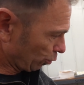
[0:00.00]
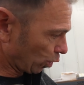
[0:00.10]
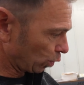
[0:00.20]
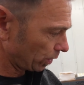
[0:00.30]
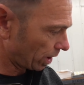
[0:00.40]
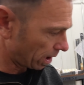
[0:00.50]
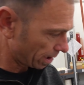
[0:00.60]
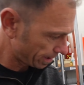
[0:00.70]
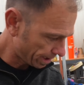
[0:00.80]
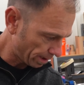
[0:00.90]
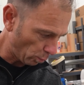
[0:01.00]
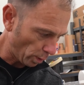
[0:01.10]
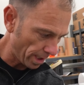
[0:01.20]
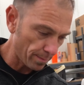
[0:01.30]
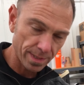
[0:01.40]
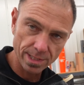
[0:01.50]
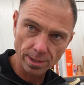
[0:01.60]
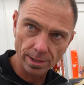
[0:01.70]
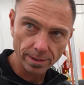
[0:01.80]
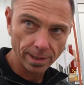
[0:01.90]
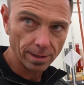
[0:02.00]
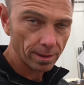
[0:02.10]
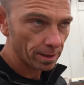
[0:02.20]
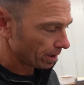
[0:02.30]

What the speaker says: rolled onto the white material here.